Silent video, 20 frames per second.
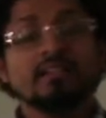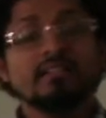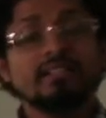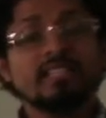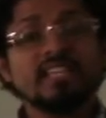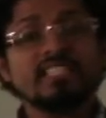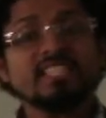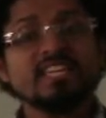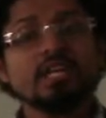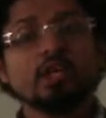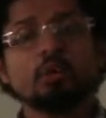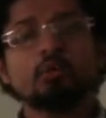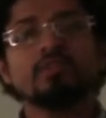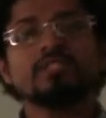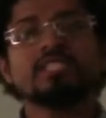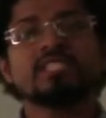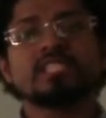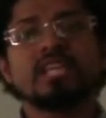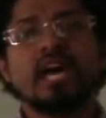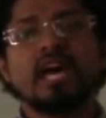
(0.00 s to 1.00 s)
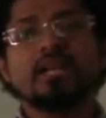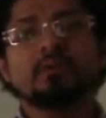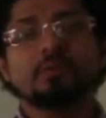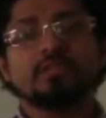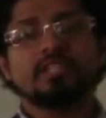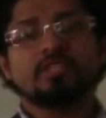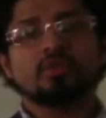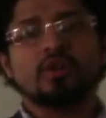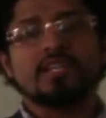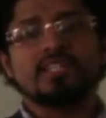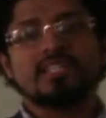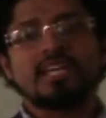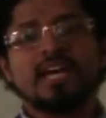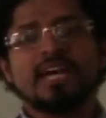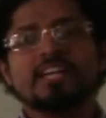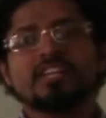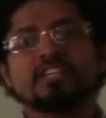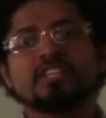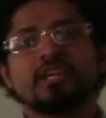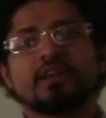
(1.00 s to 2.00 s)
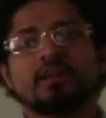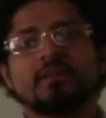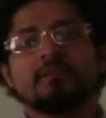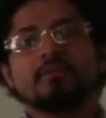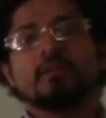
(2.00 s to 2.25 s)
doesn't coincide with the transaction.